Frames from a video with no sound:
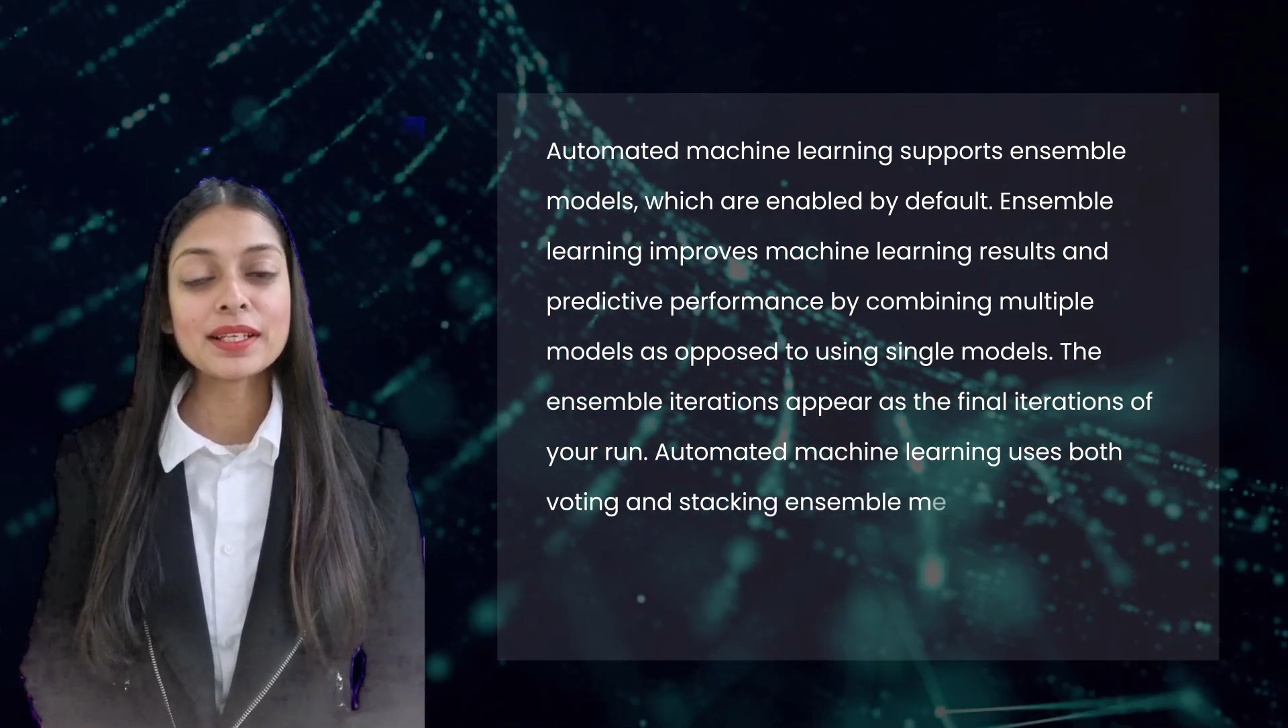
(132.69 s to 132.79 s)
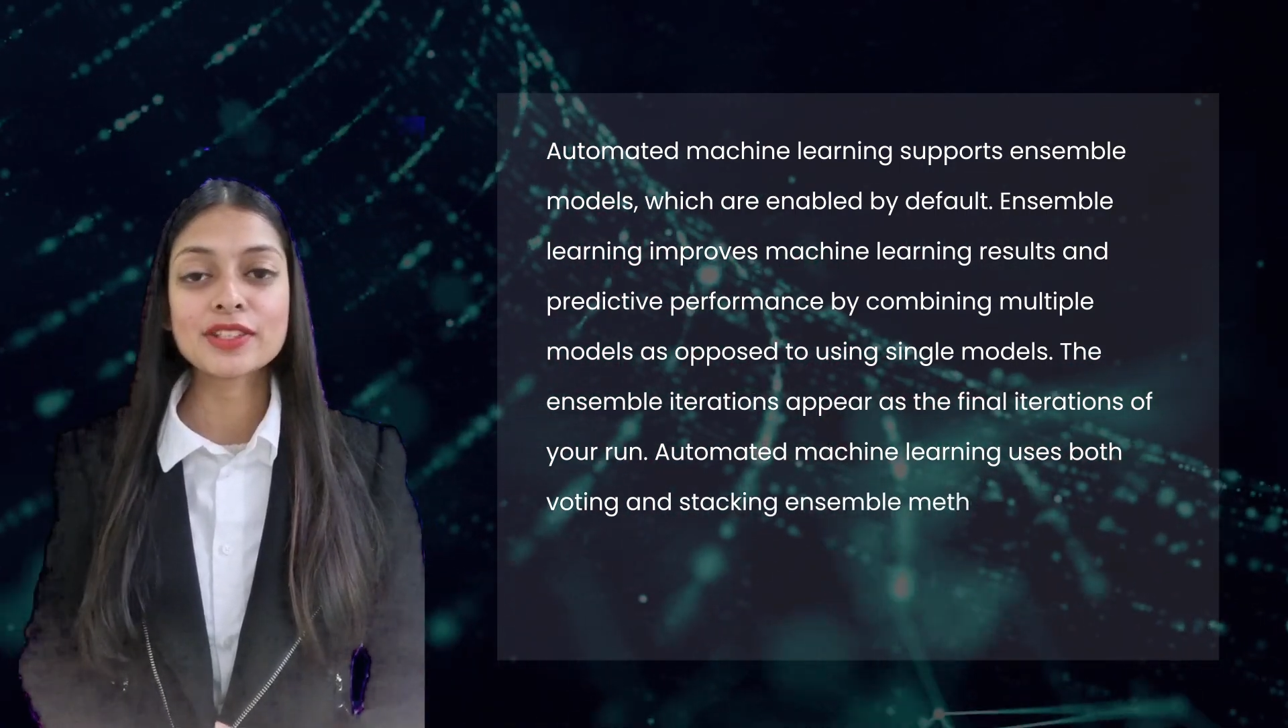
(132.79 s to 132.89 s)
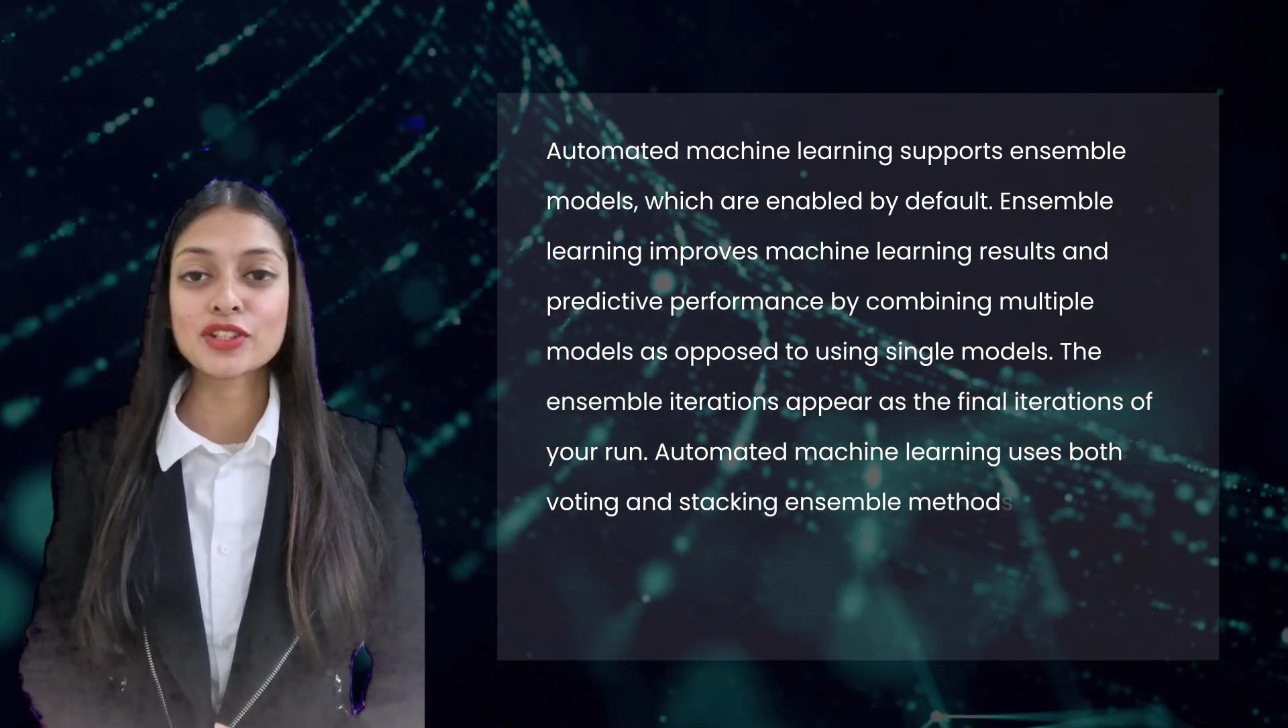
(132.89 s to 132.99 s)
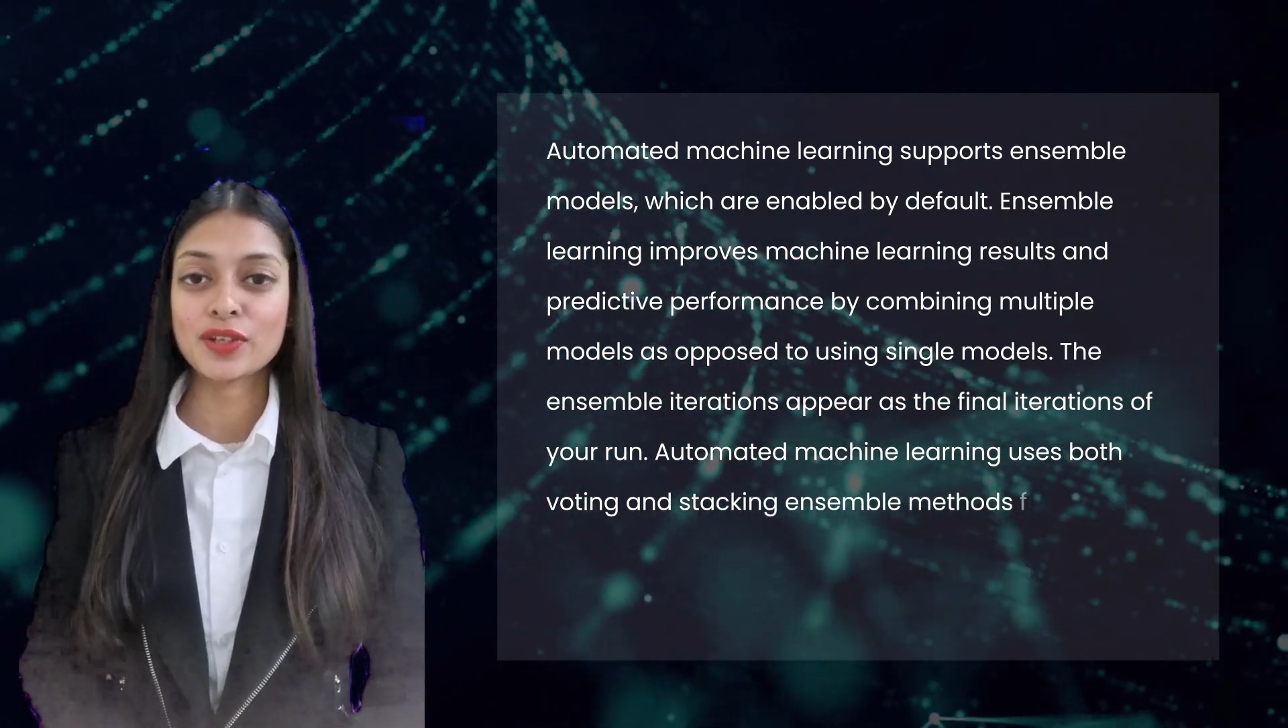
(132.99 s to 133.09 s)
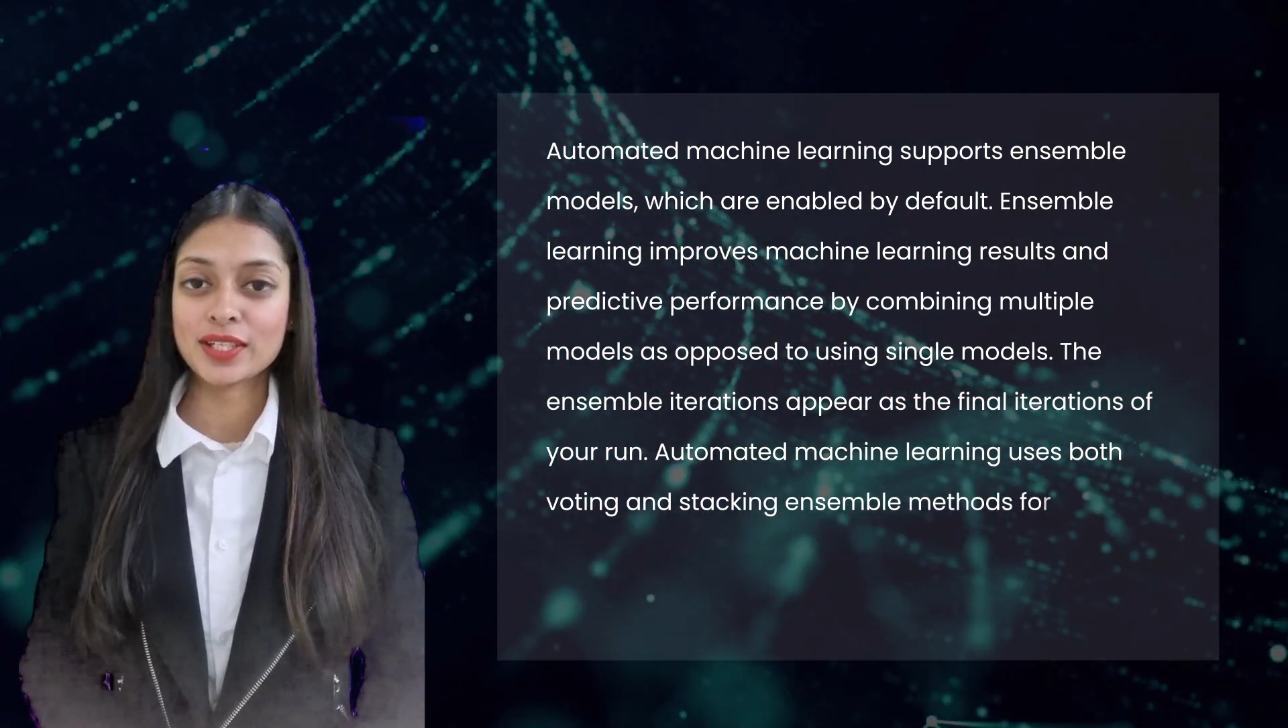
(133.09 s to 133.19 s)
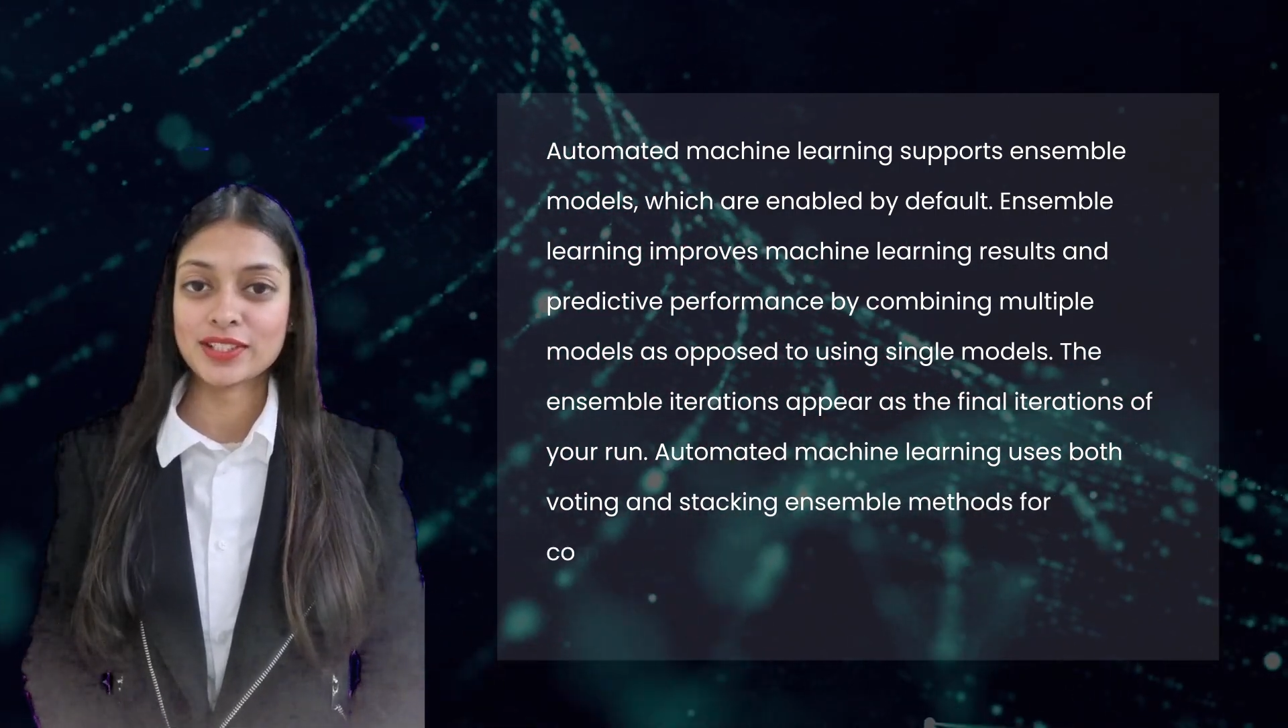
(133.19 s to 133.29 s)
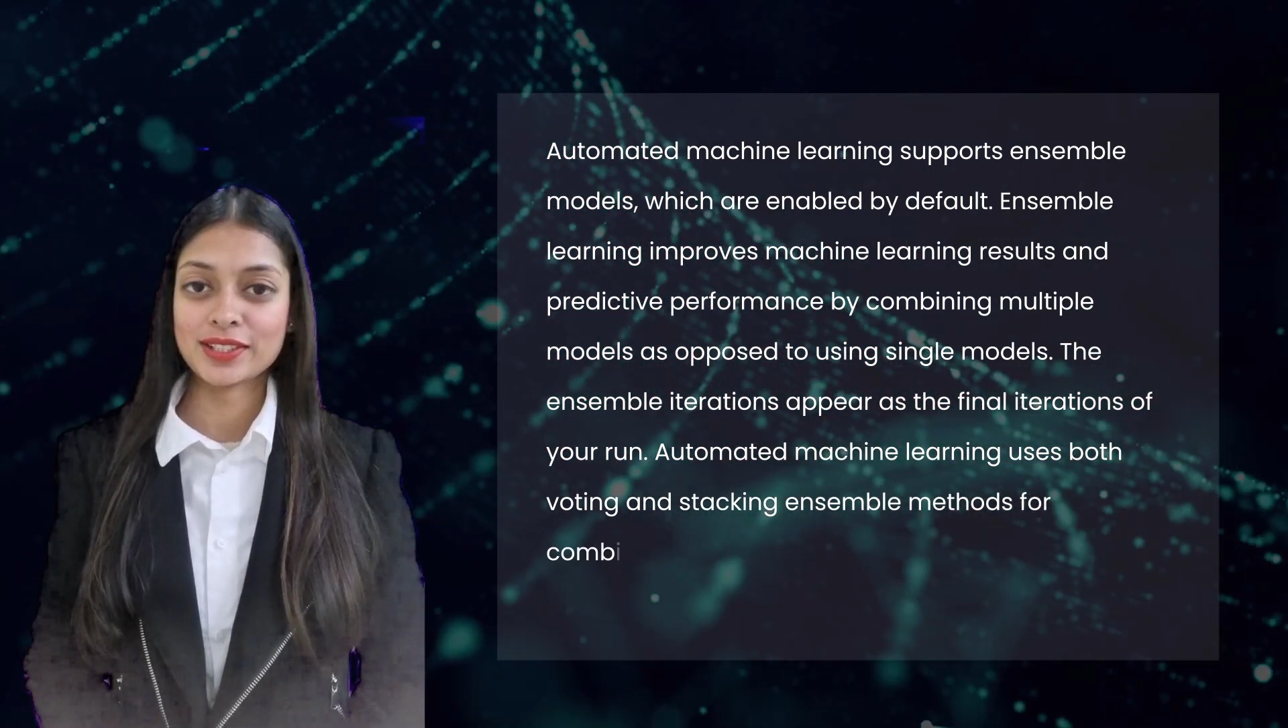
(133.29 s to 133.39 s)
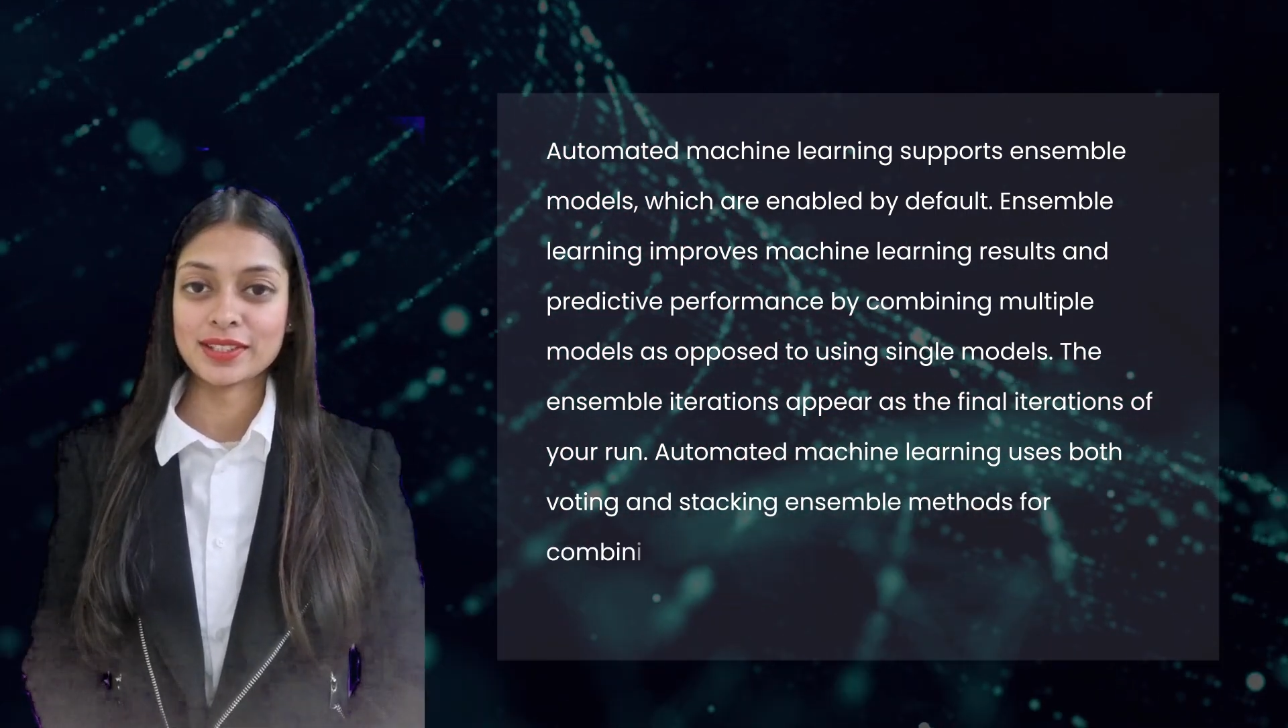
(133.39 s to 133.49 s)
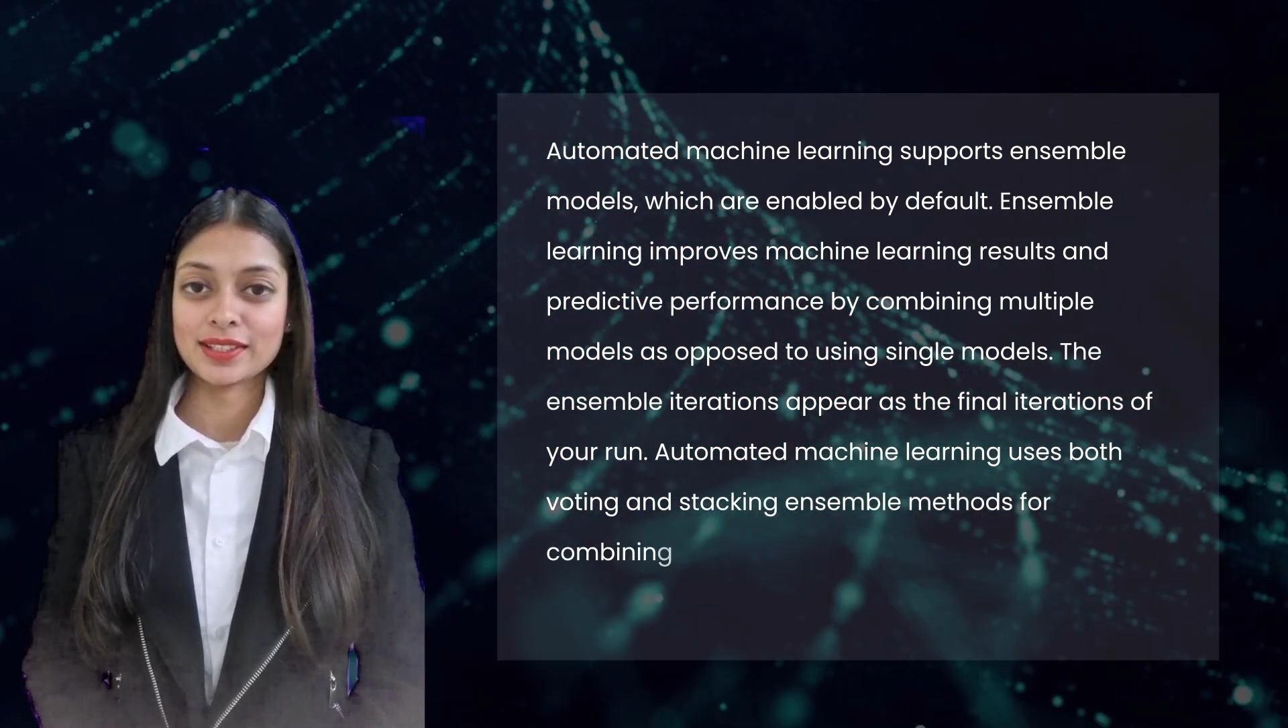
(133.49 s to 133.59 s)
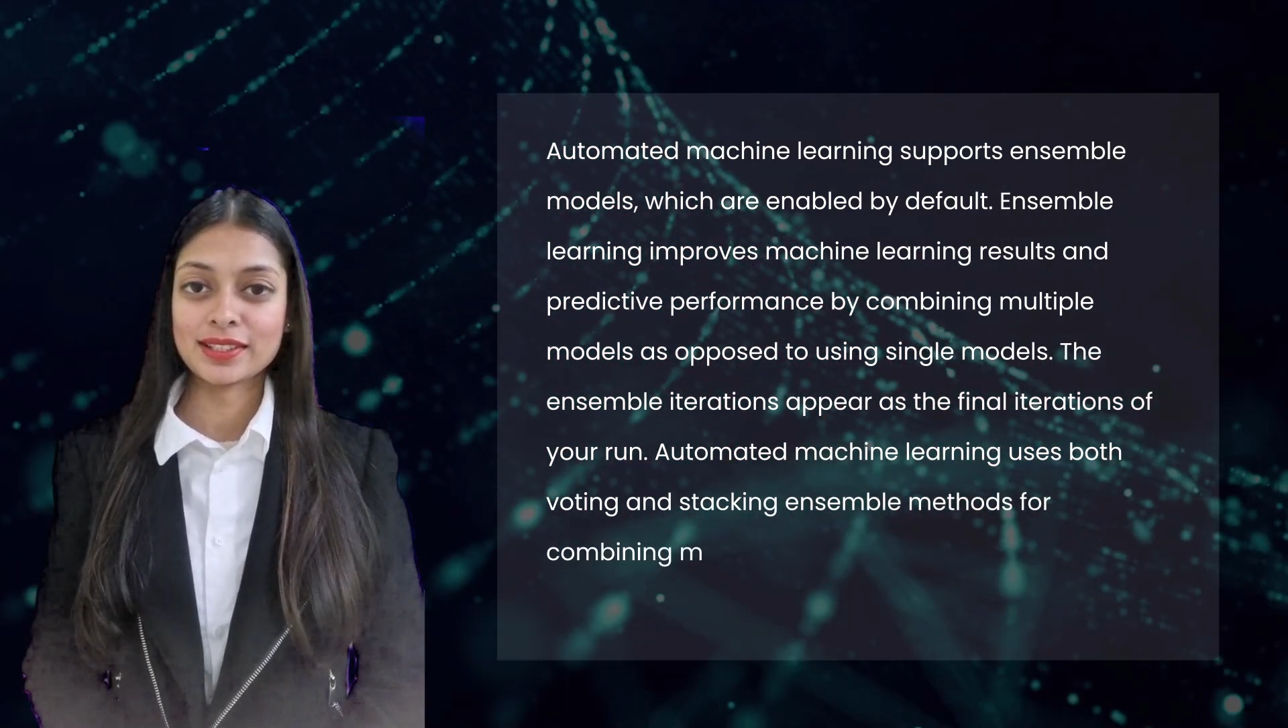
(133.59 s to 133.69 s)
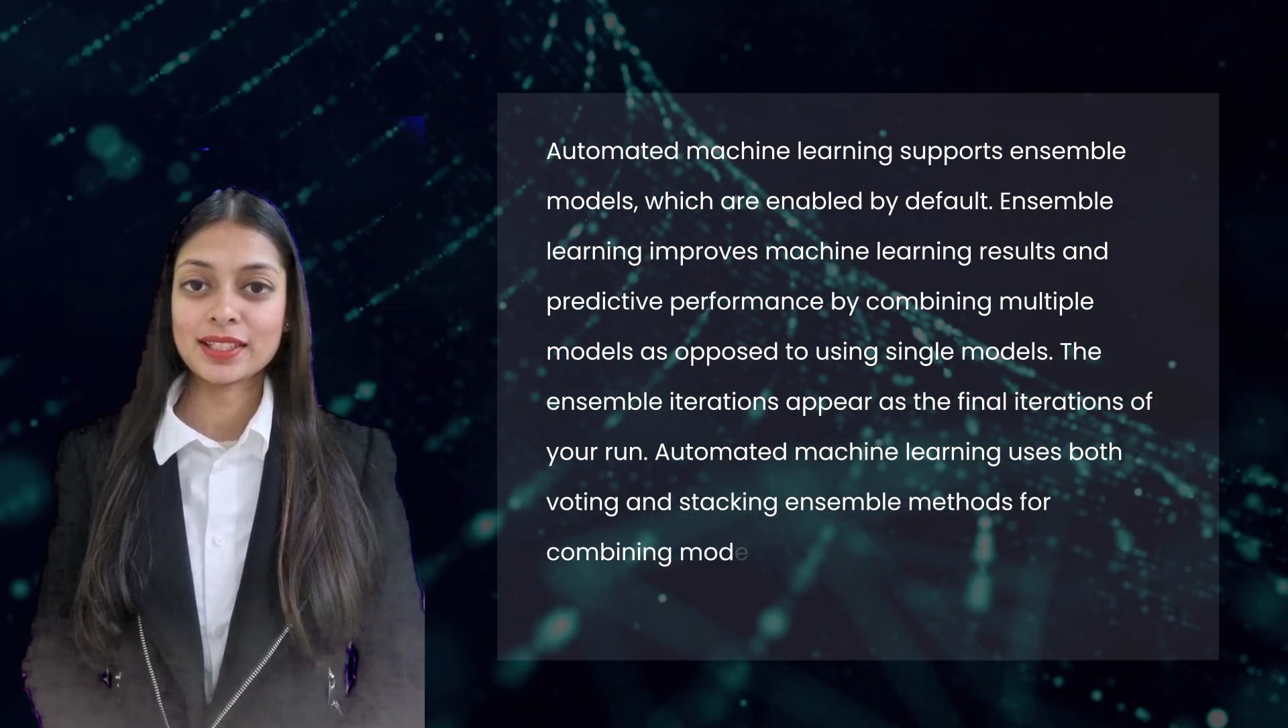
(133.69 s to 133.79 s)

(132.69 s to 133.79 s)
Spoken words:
iterations